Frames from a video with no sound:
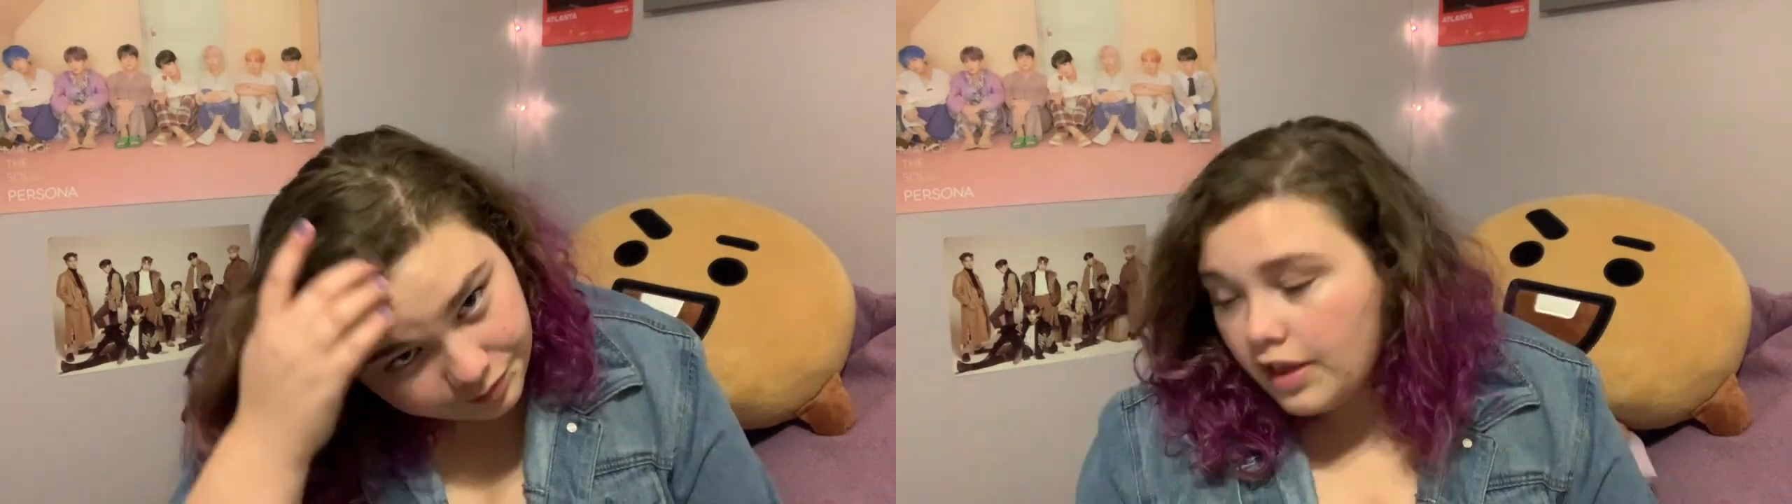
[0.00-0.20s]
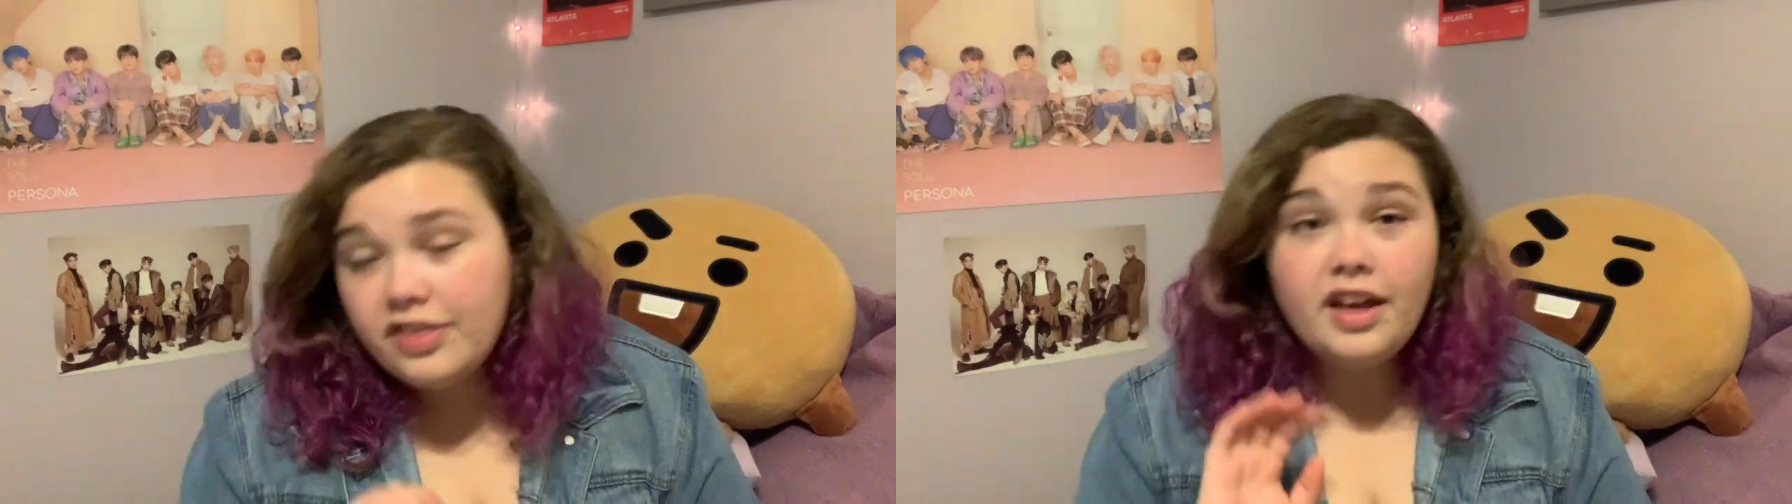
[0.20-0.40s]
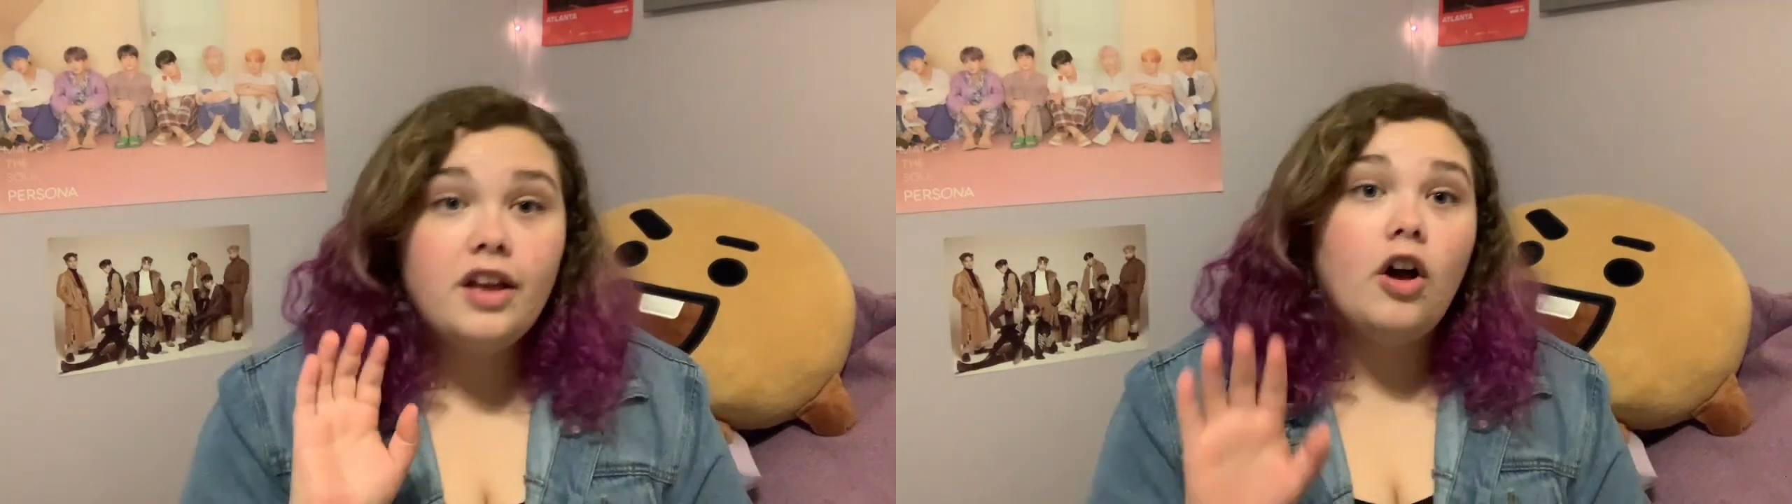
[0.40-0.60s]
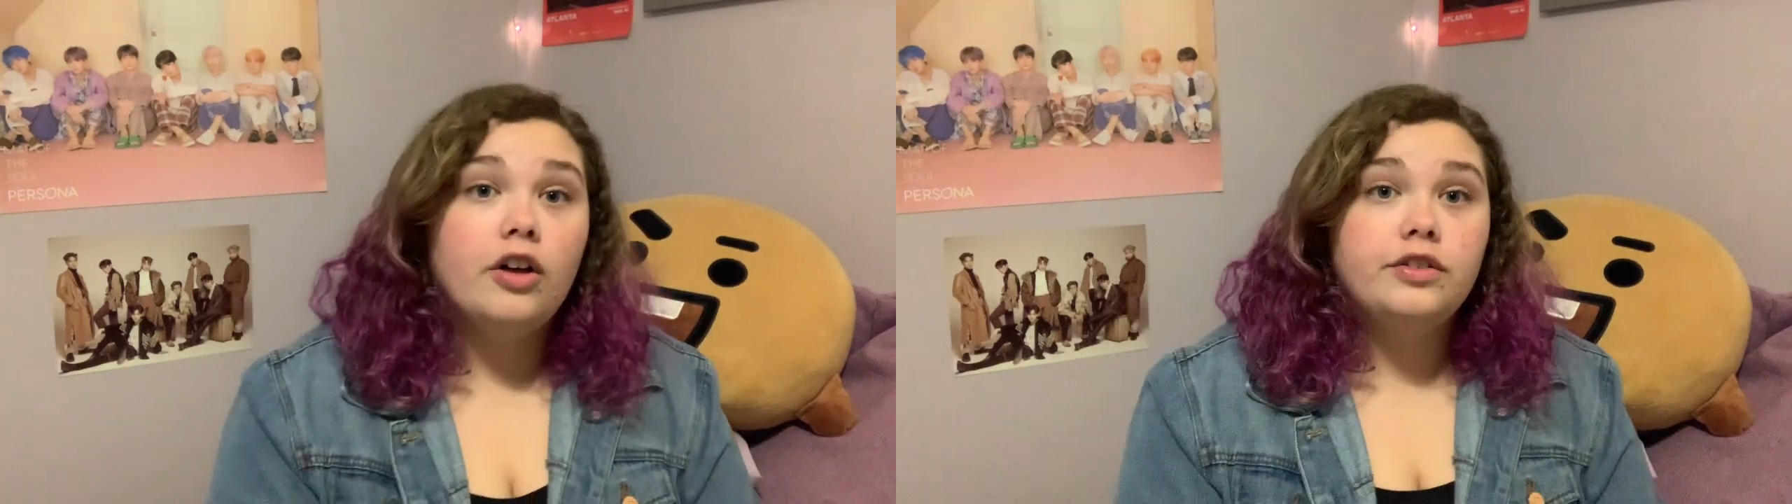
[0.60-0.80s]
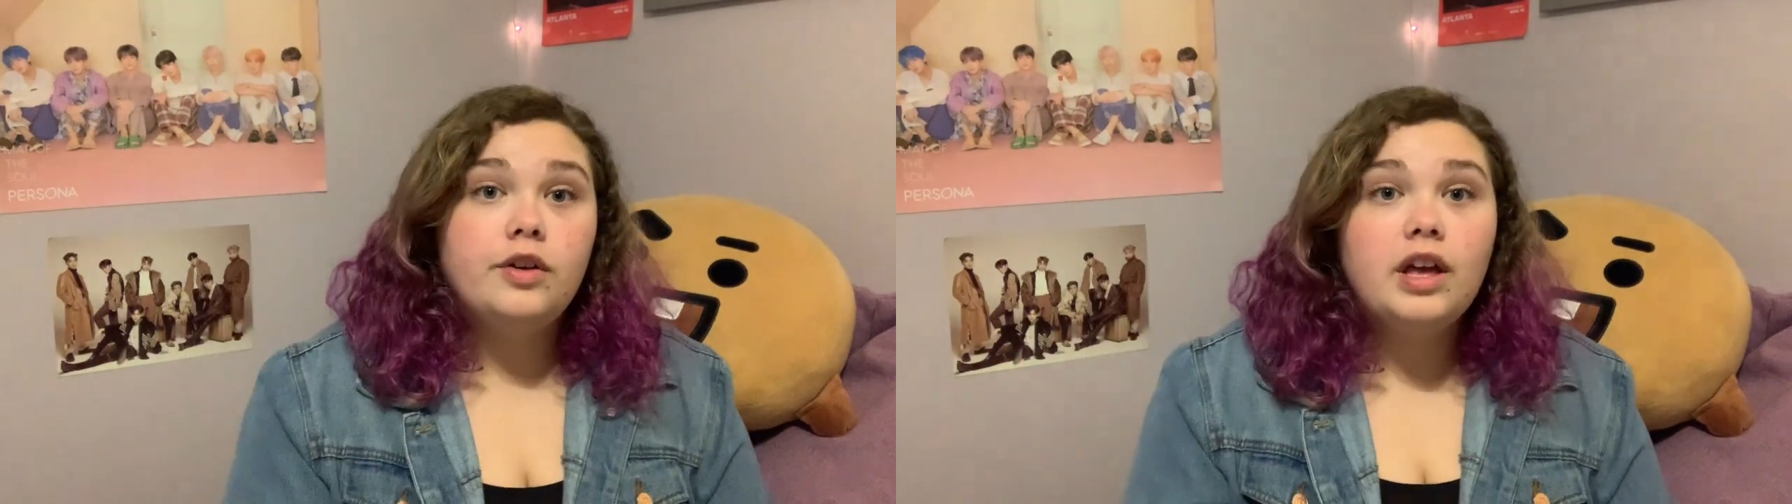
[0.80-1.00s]
And they
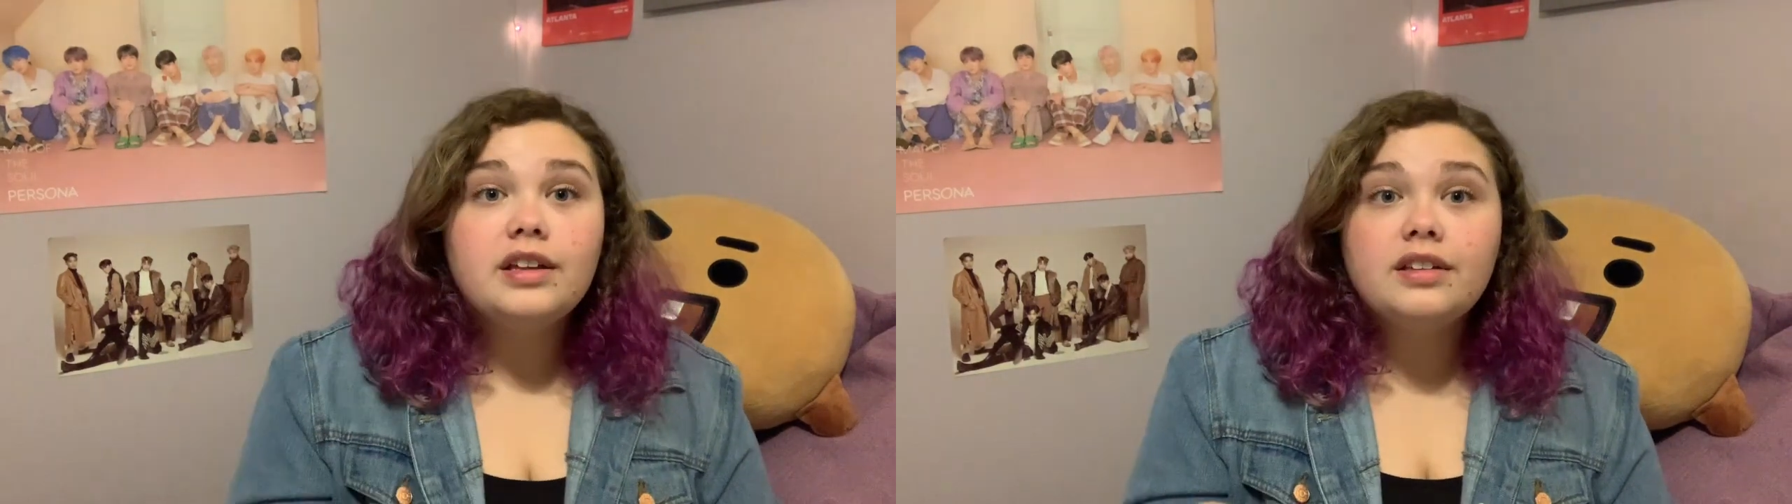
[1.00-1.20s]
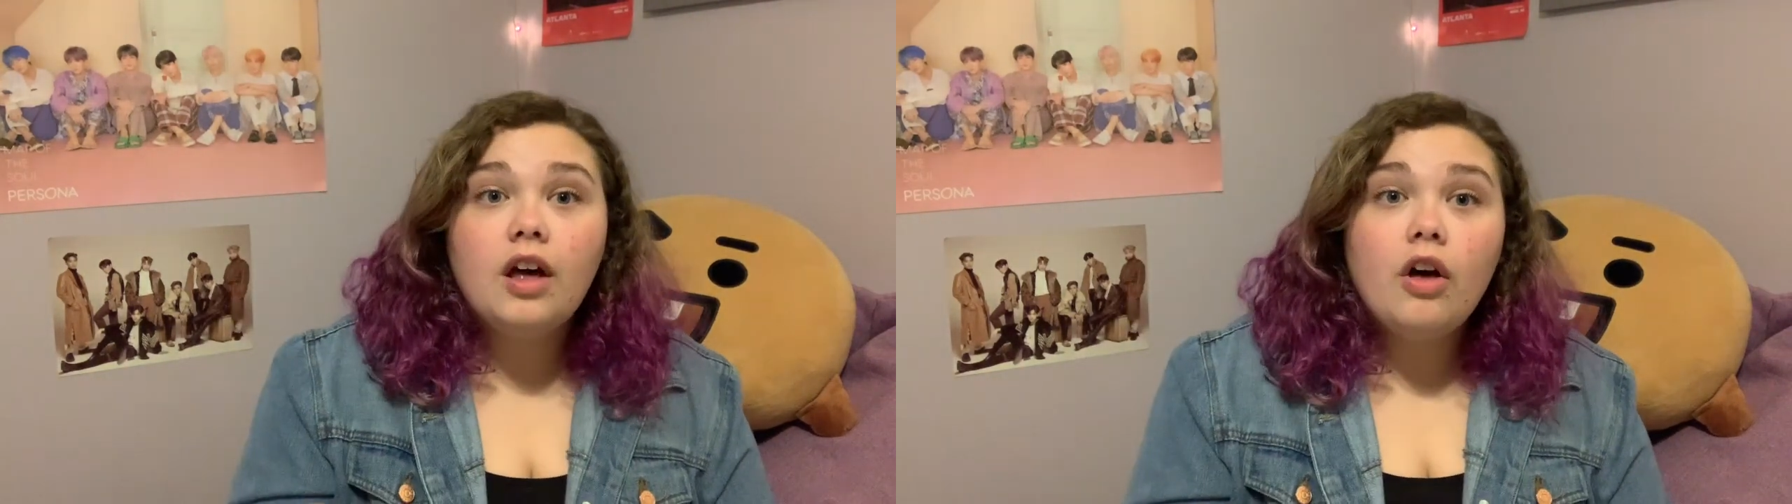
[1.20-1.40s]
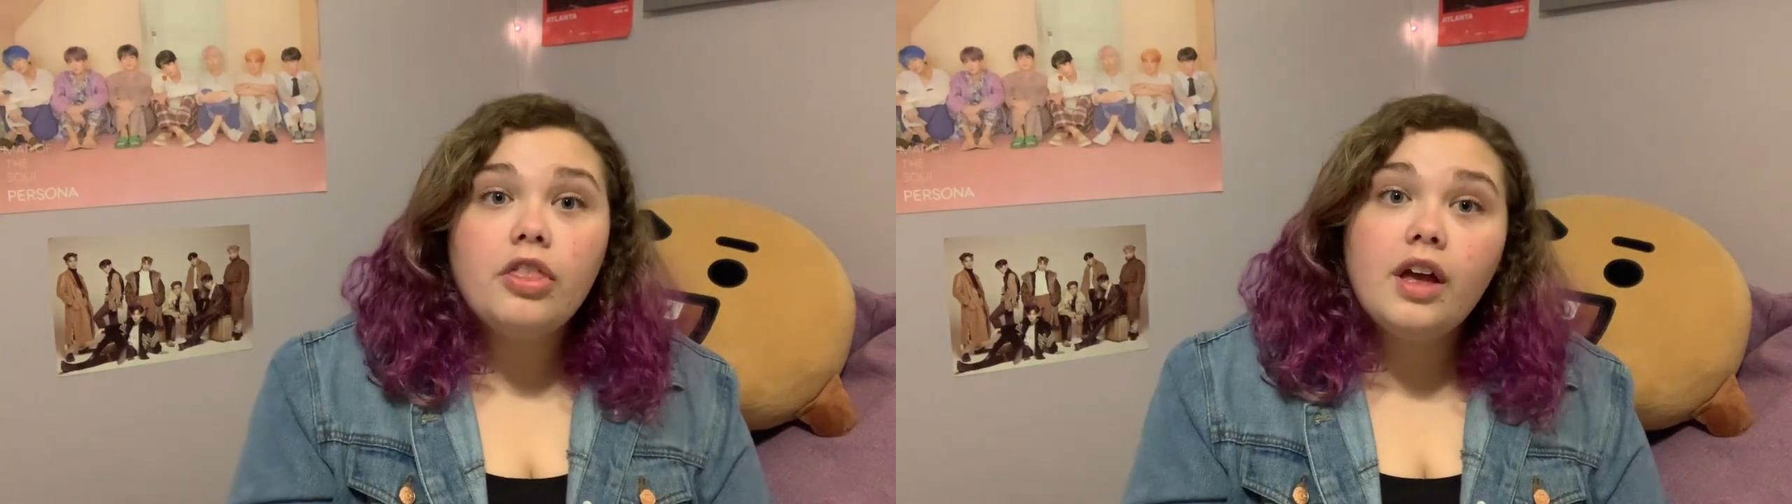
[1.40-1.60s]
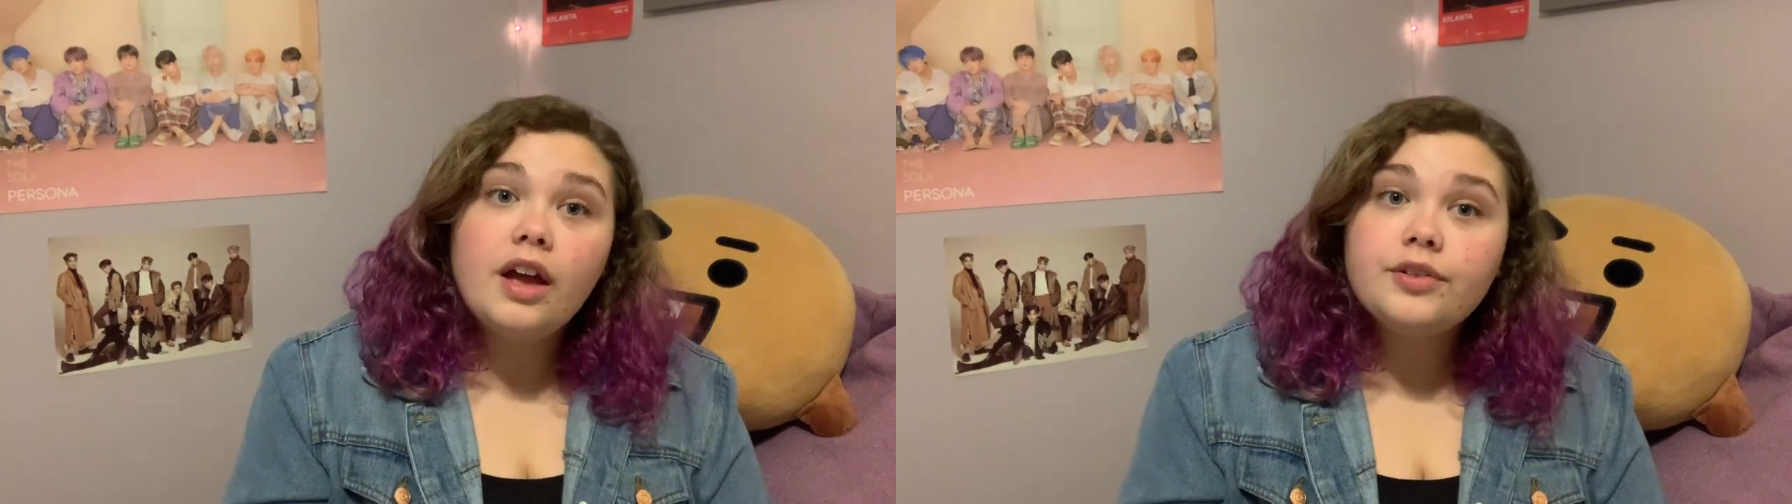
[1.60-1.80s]
also guessed that all the guys